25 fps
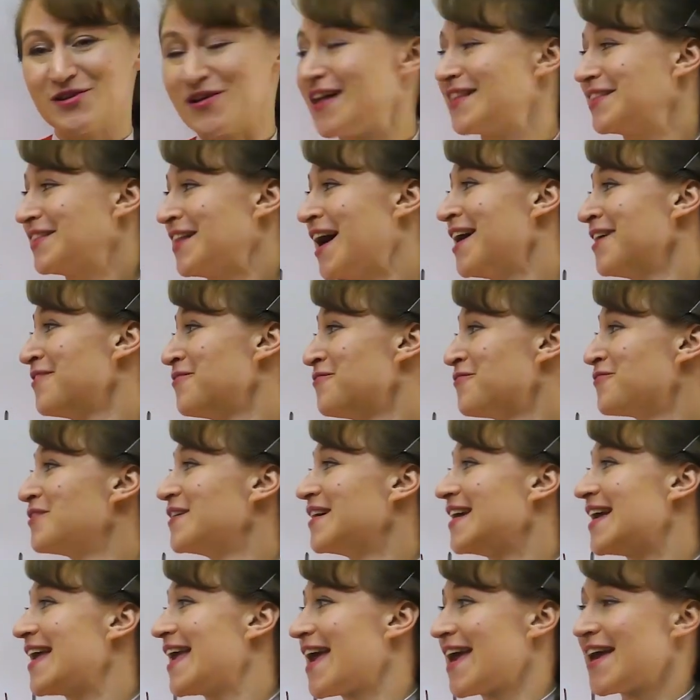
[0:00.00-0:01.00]
life
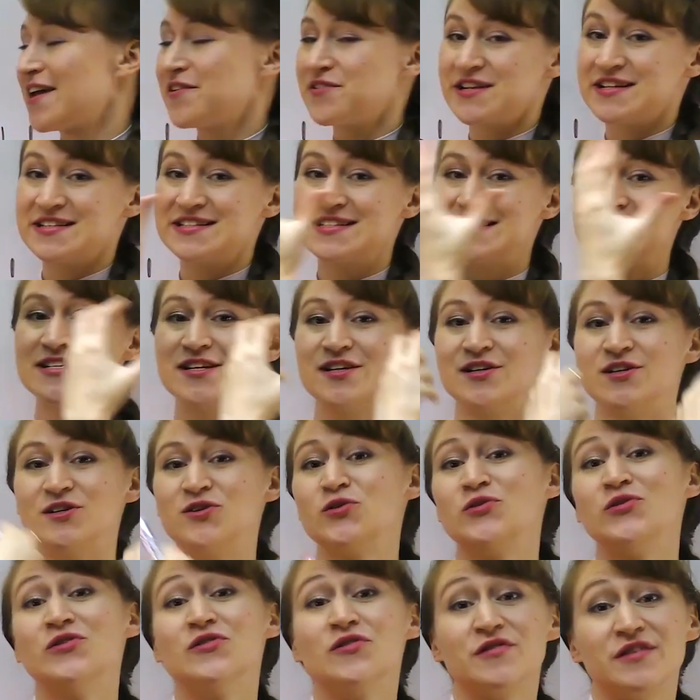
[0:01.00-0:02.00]
carries
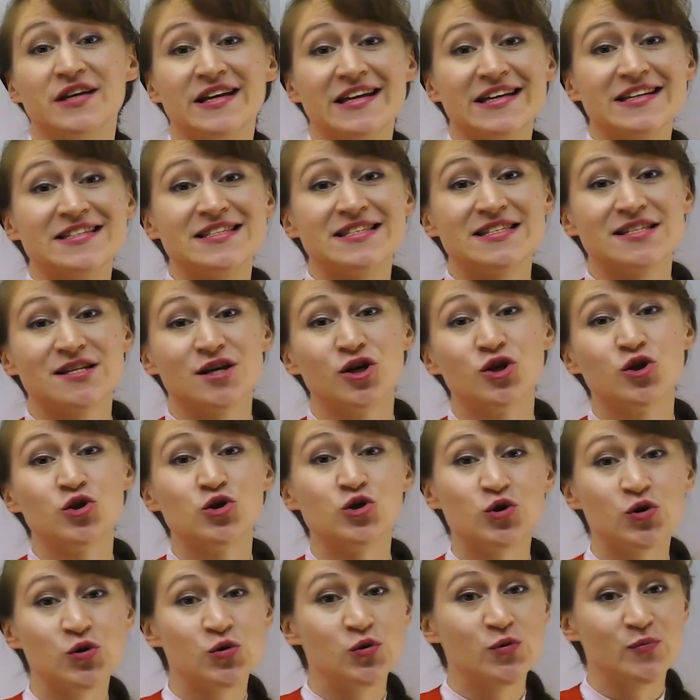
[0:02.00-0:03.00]
good things
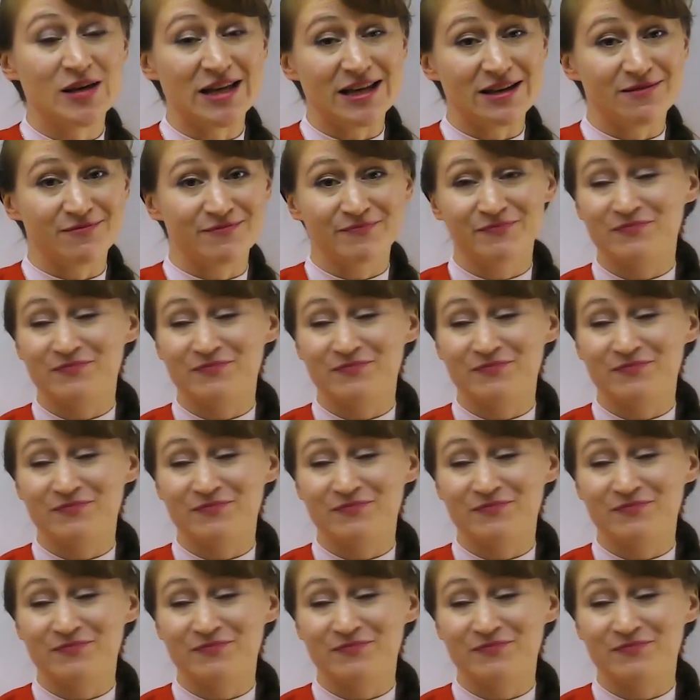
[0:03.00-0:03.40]
to me.